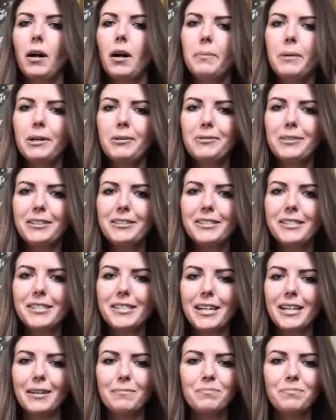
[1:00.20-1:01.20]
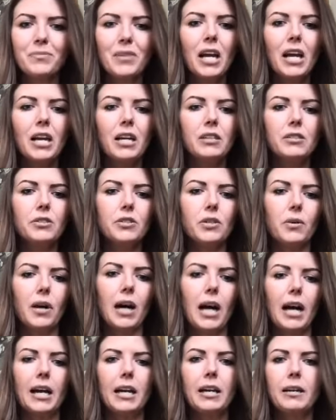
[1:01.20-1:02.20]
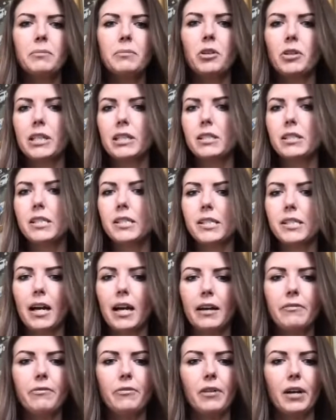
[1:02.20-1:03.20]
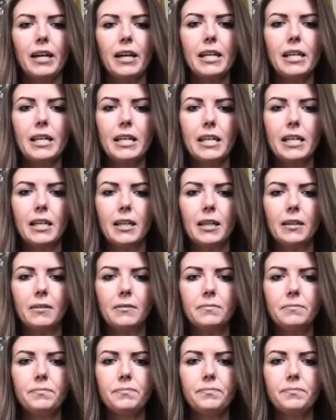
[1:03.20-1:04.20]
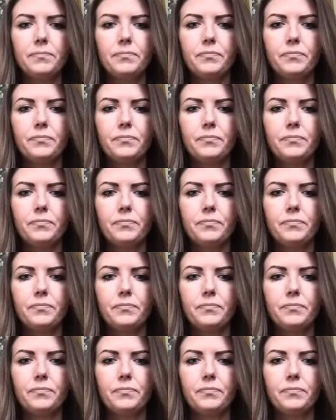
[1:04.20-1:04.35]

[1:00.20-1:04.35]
about real estate. So I am going to dive right in.